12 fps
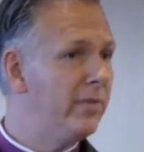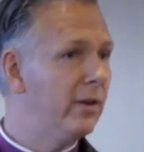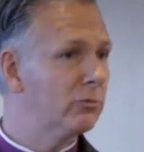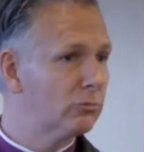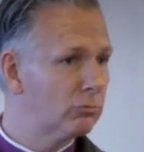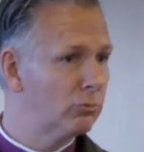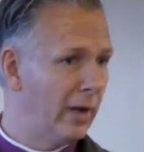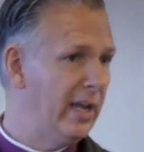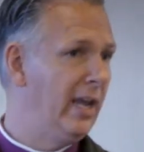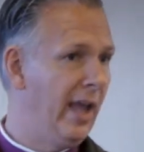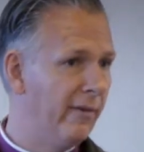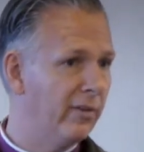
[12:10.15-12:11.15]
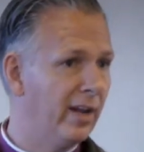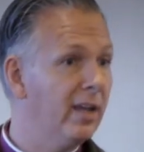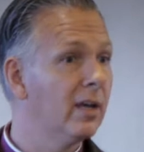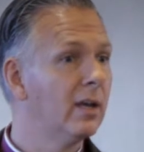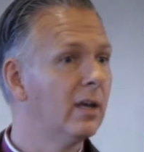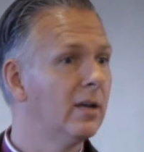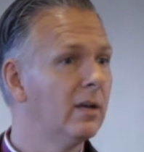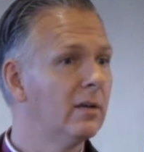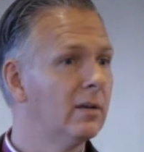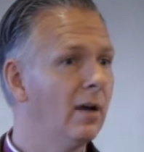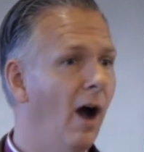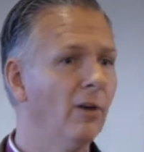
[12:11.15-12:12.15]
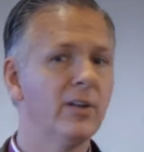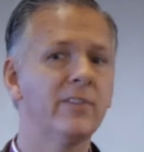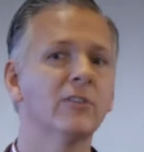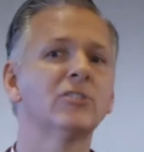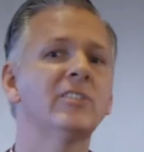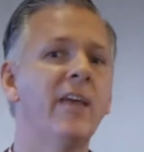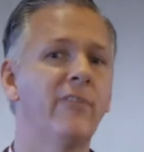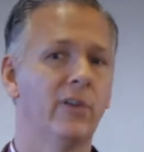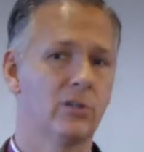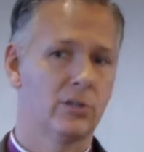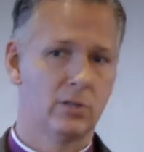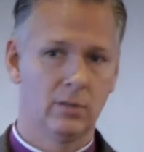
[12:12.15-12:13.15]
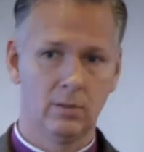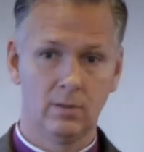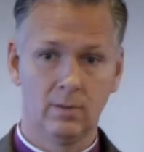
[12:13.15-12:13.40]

when they're drinking heavily, aren't at their safest.